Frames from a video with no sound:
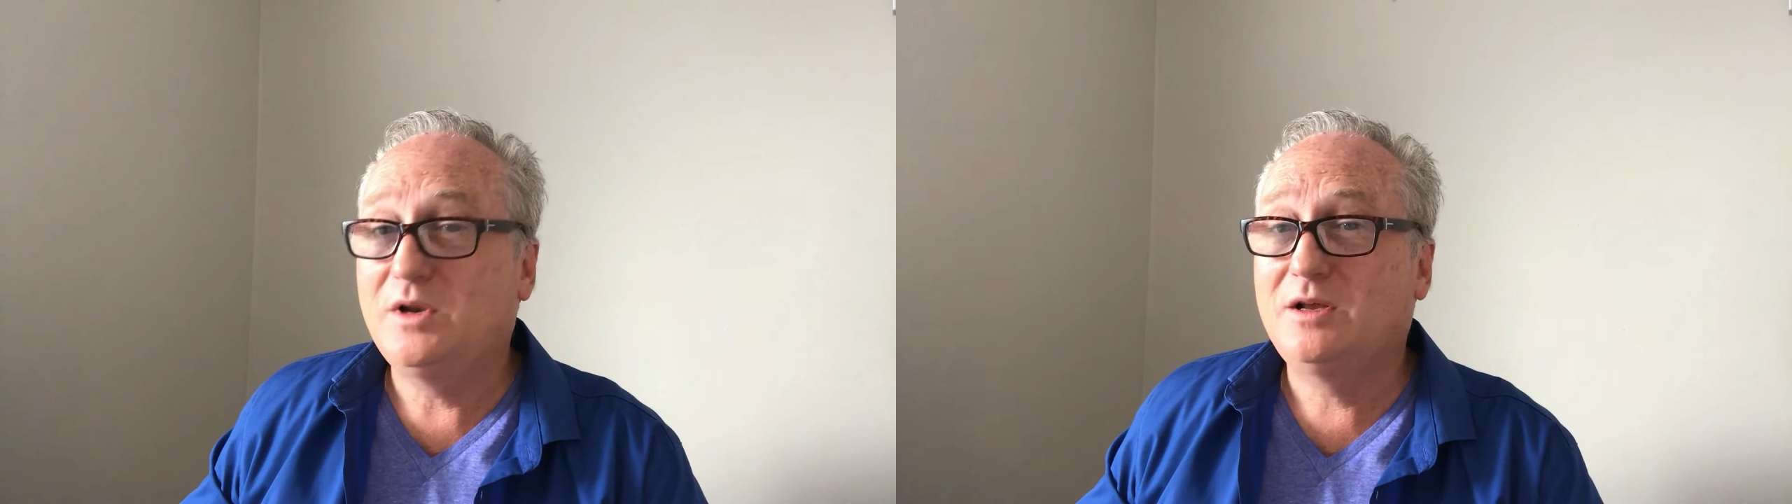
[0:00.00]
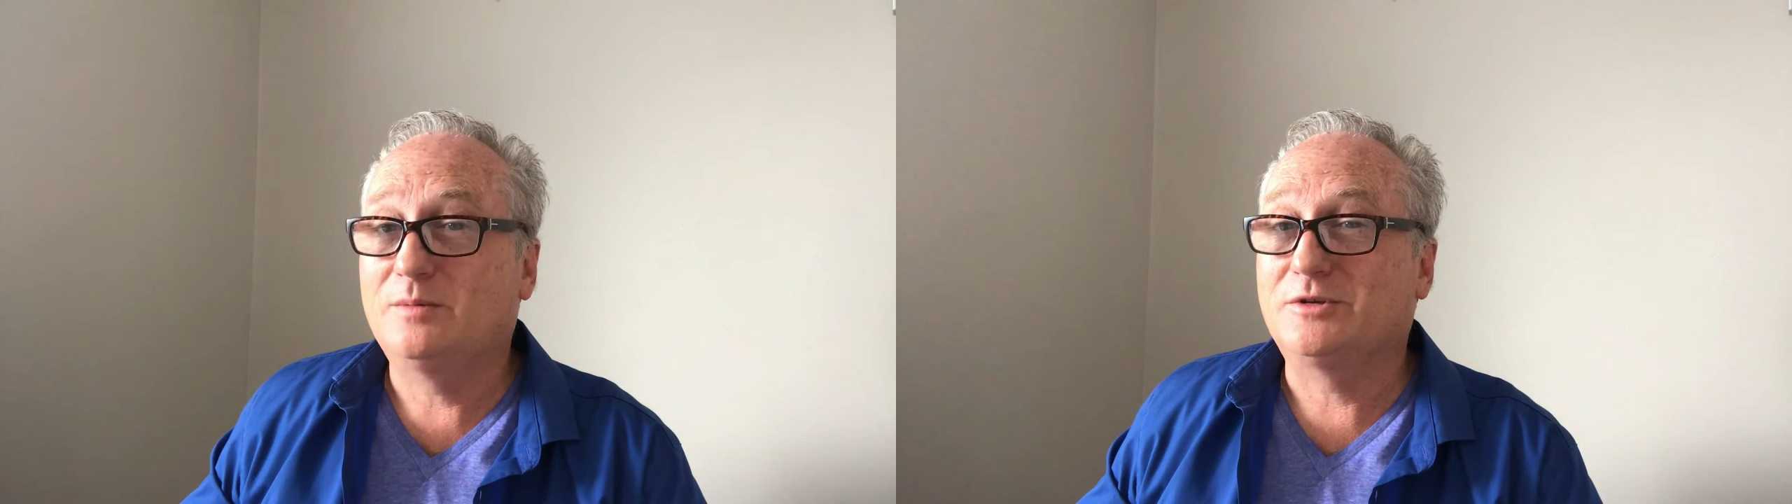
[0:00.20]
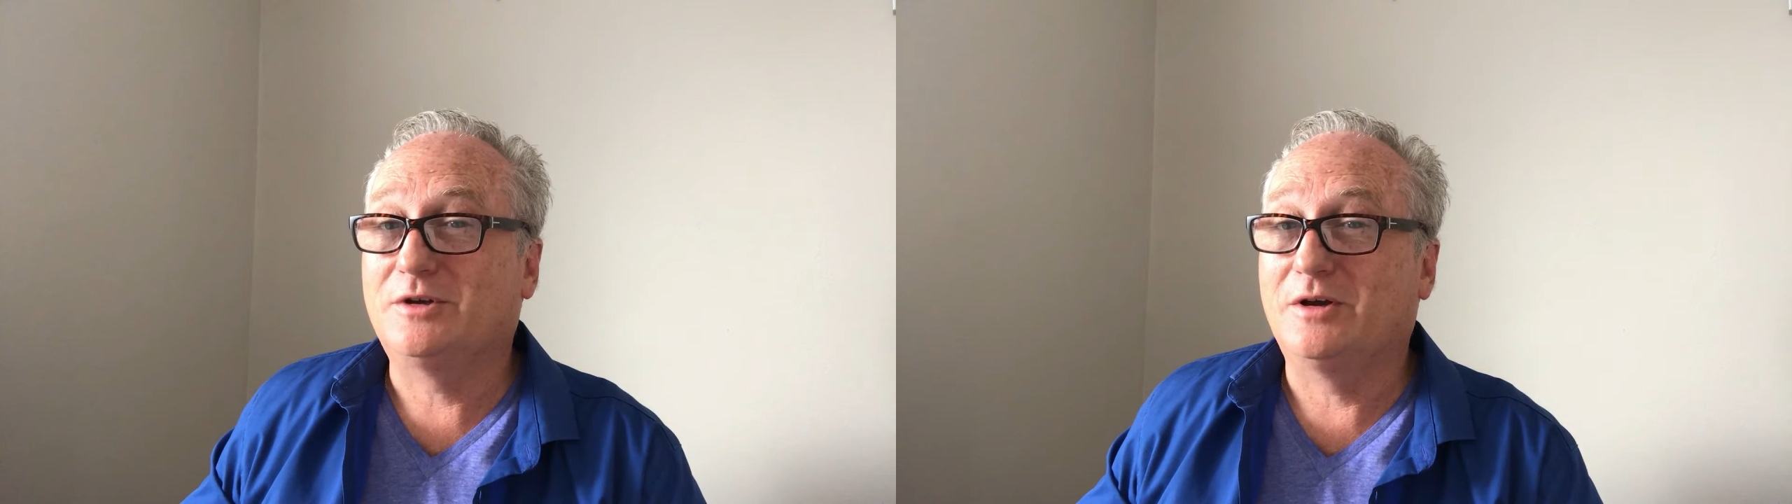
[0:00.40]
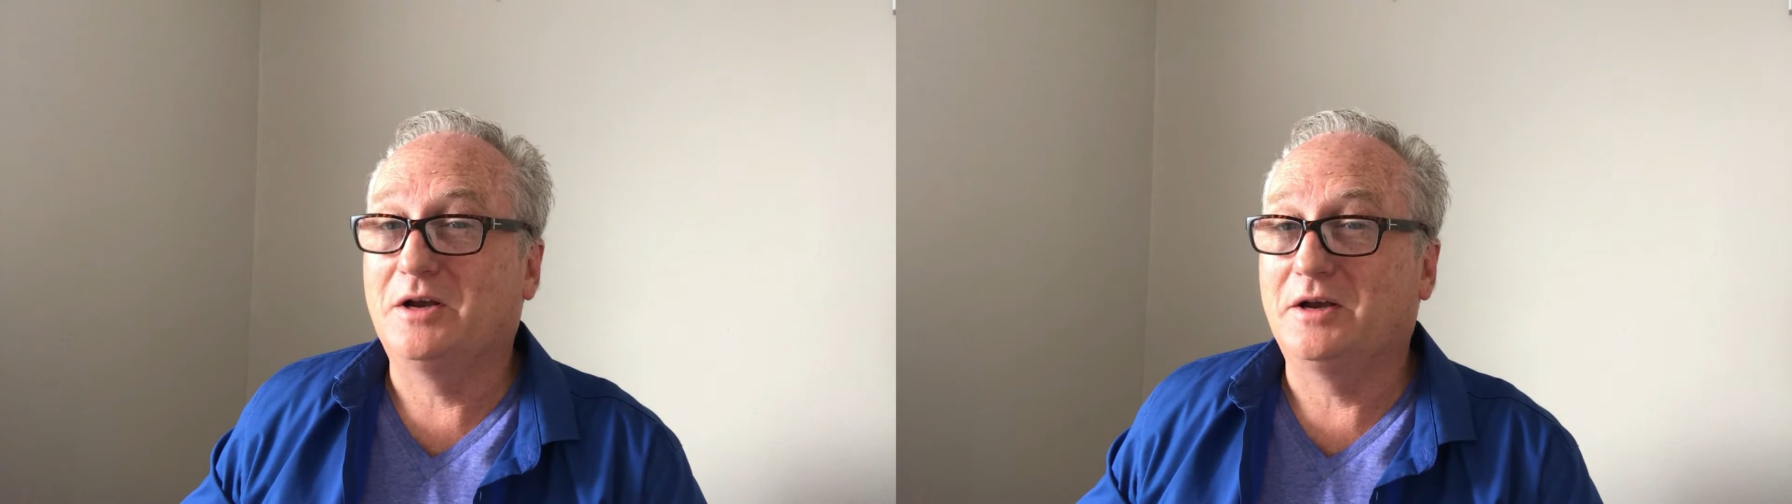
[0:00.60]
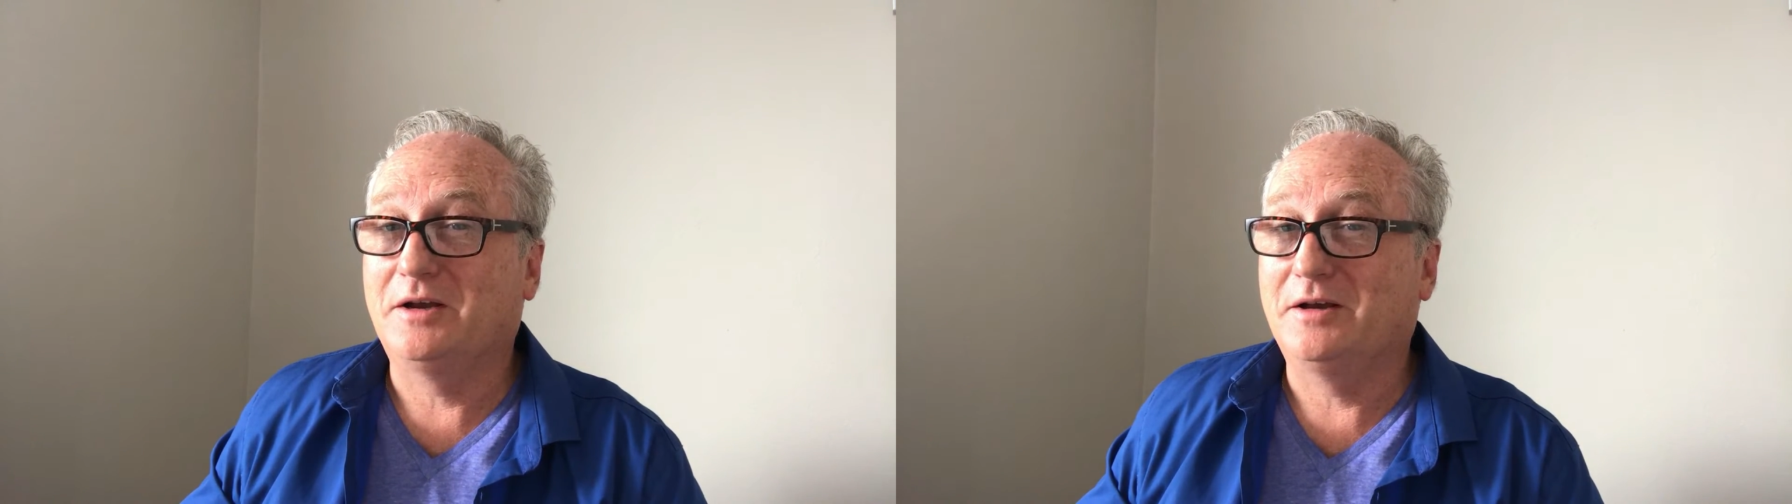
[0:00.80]
Williams
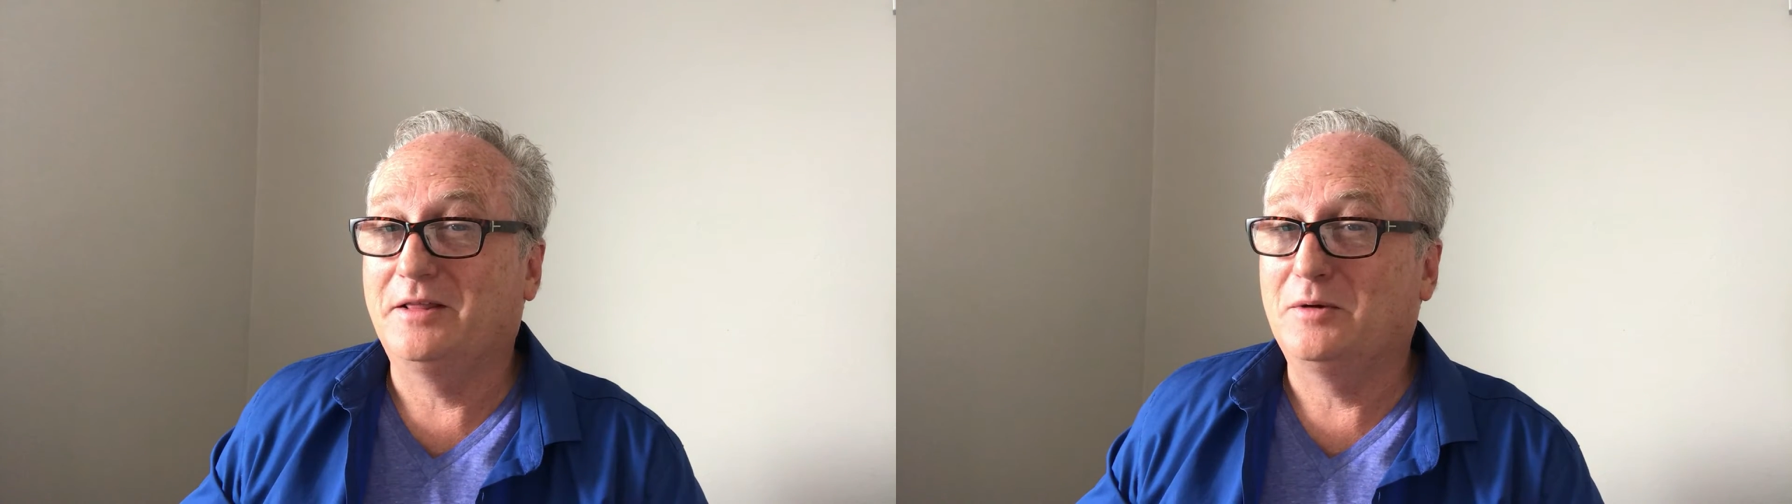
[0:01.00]
going again,